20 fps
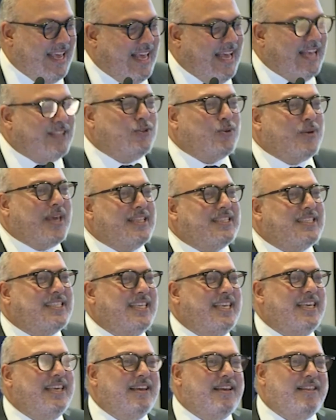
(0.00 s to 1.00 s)
As you can
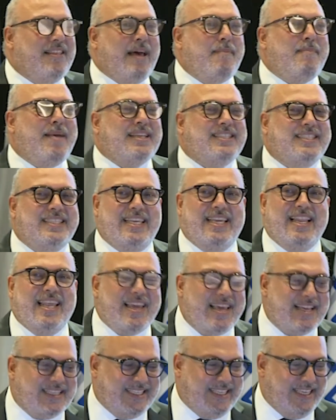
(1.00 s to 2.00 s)
see, MSD
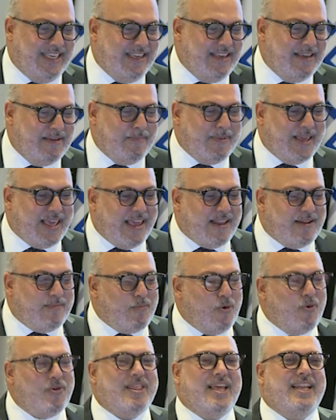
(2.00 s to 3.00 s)
legacy began
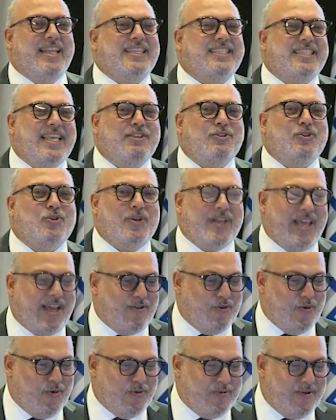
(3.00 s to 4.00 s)
more than a century
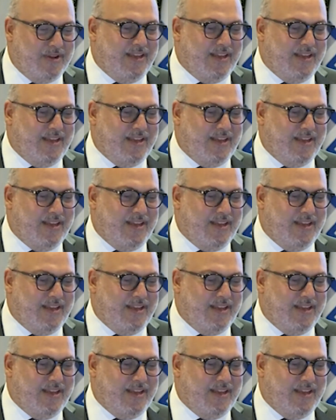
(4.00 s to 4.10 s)
ago